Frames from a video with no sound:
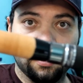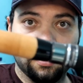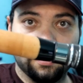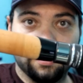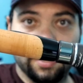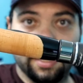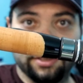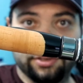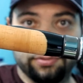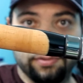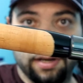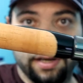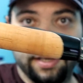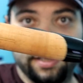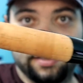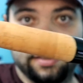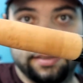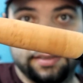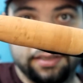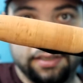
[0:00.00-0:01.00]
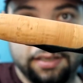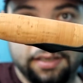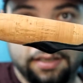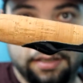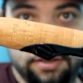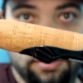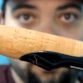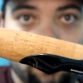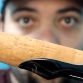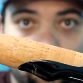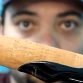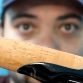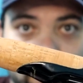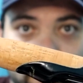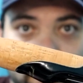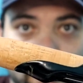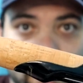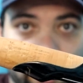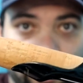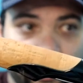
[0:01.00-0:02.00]
That's why it's a
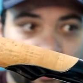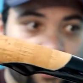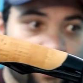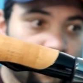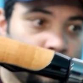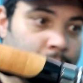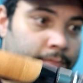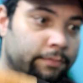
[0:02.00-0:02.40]
golden color.